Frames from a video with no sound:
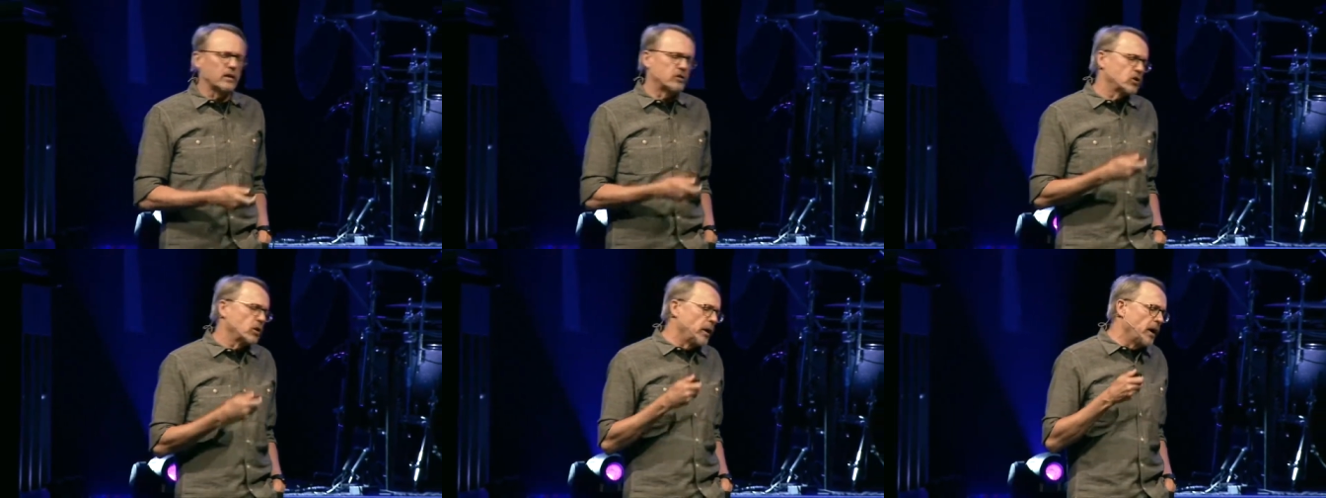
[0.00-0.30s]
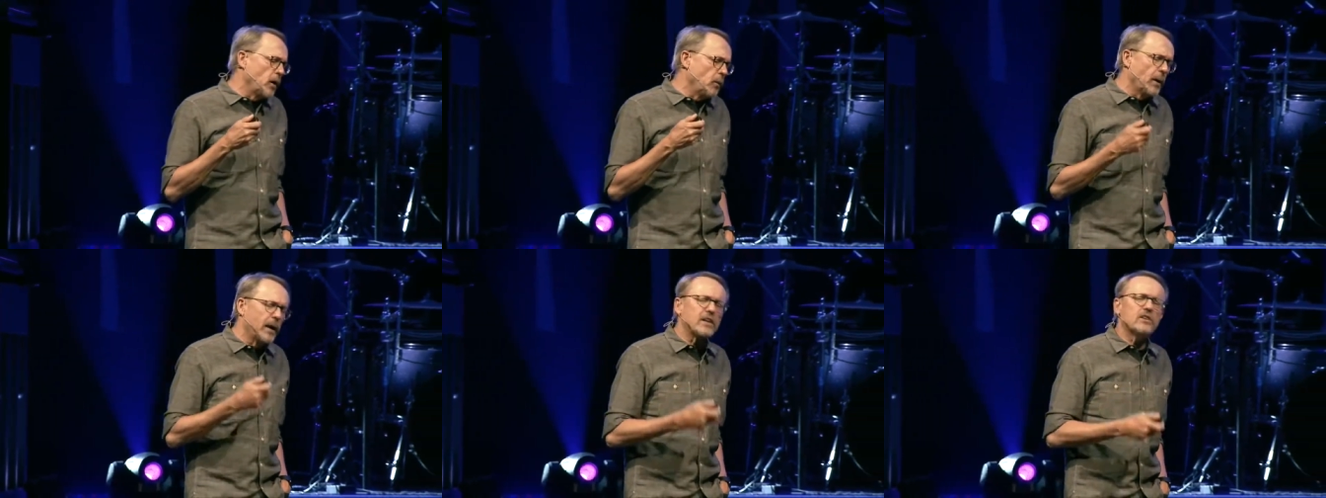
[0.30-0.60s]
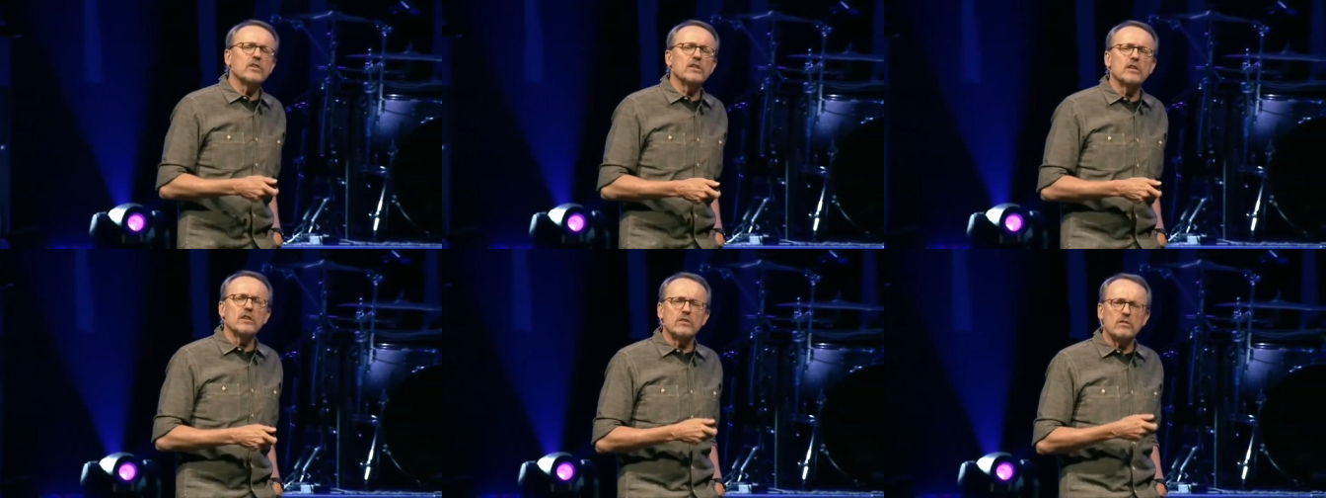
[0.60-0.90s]
So he went
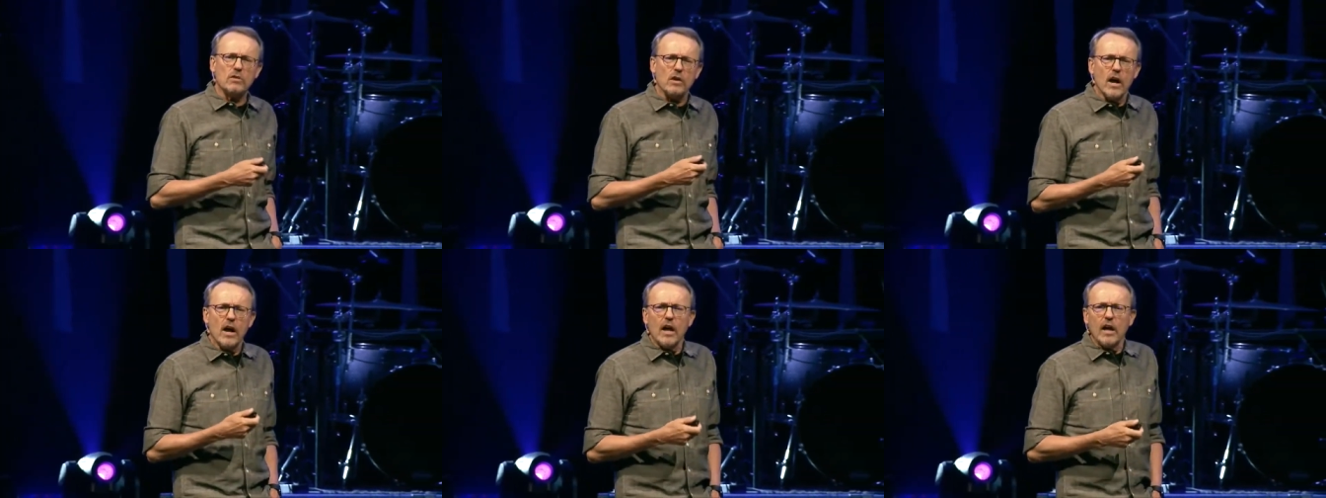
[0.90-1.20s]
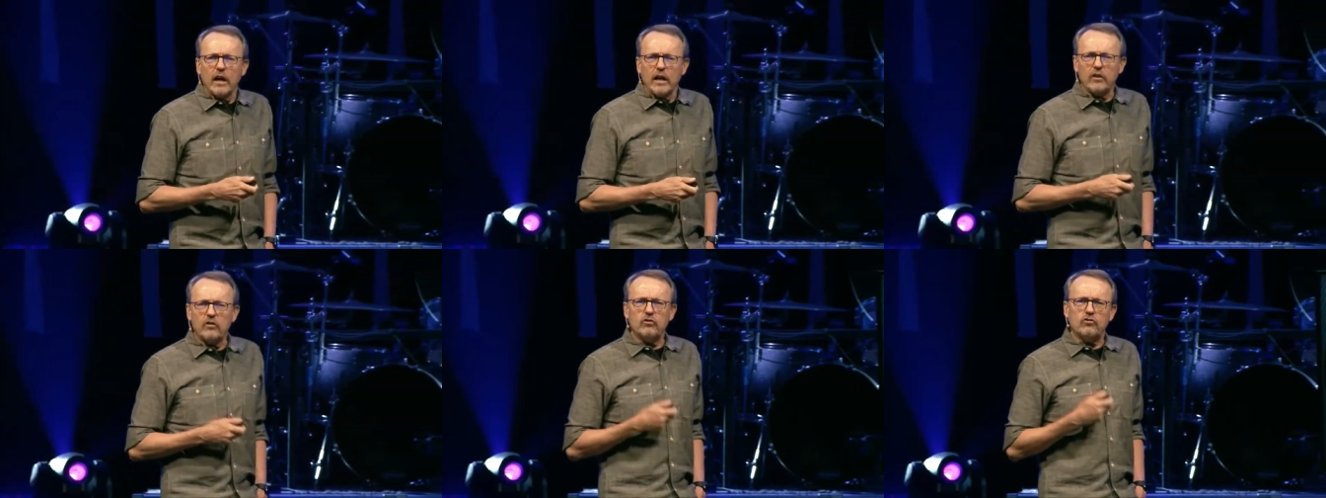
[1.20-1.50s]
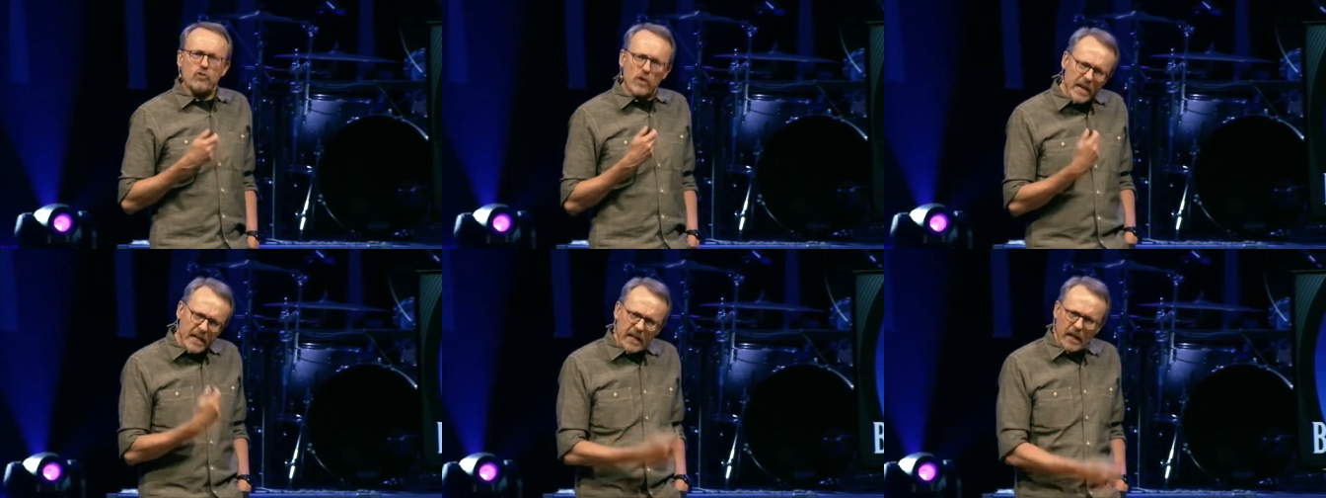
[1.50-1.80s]
to his
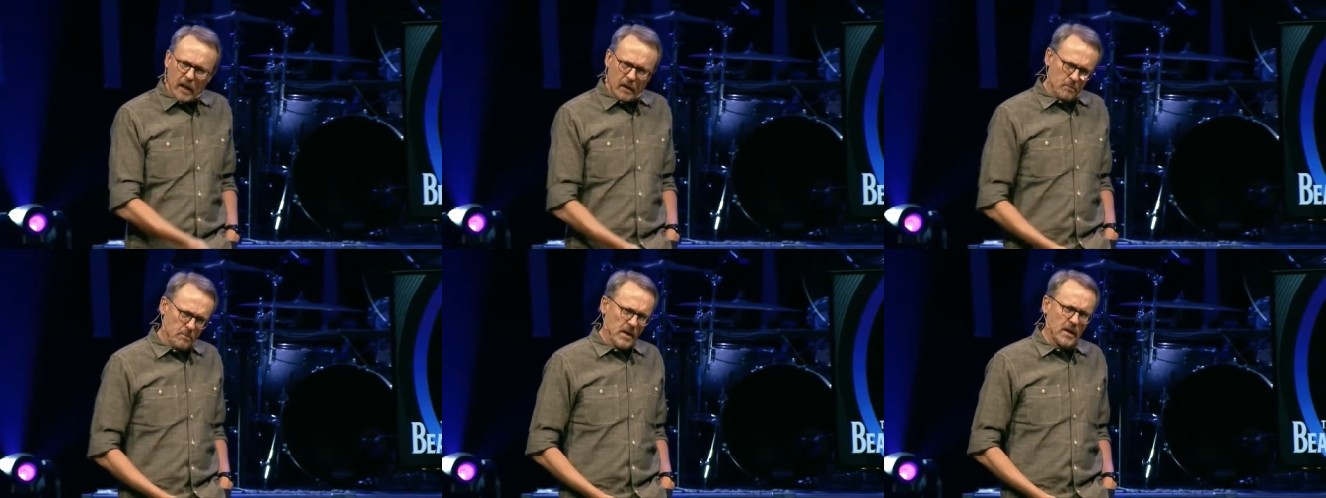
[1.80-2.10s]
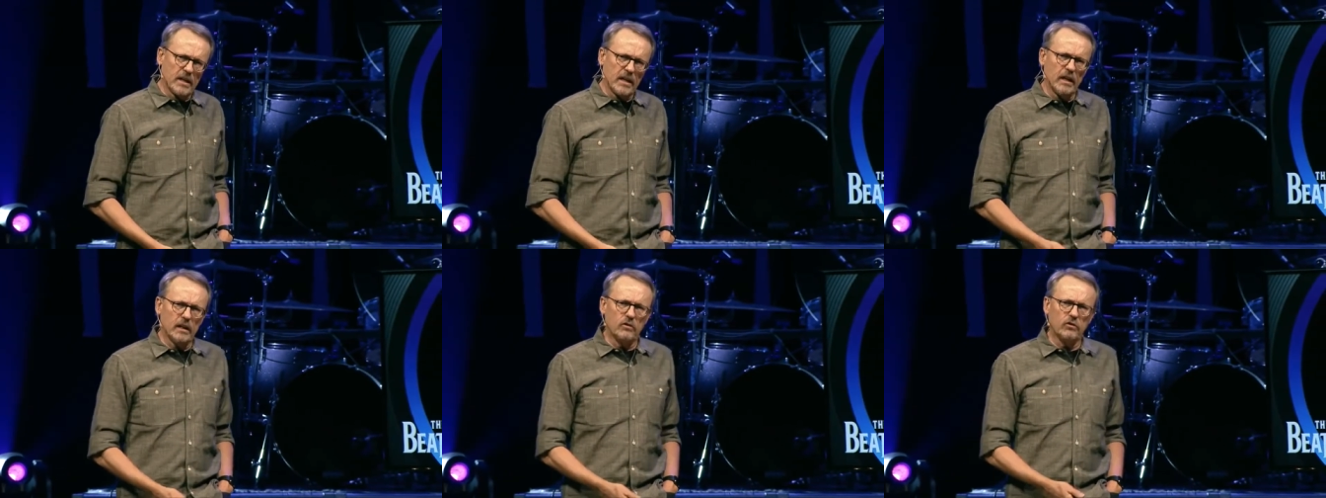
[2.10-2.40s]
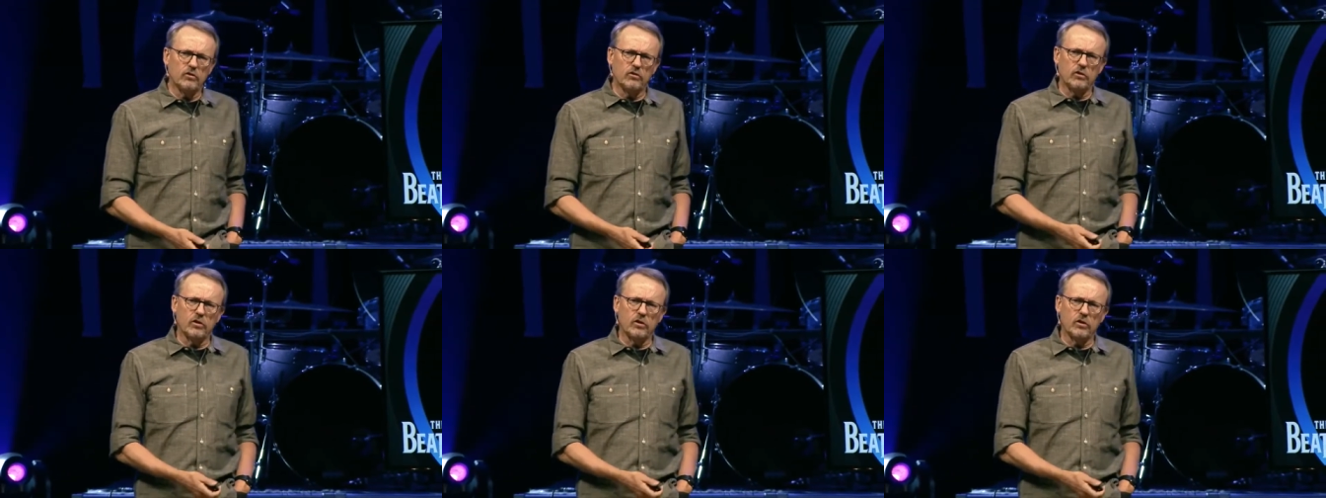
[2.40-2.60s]
drinking buddies.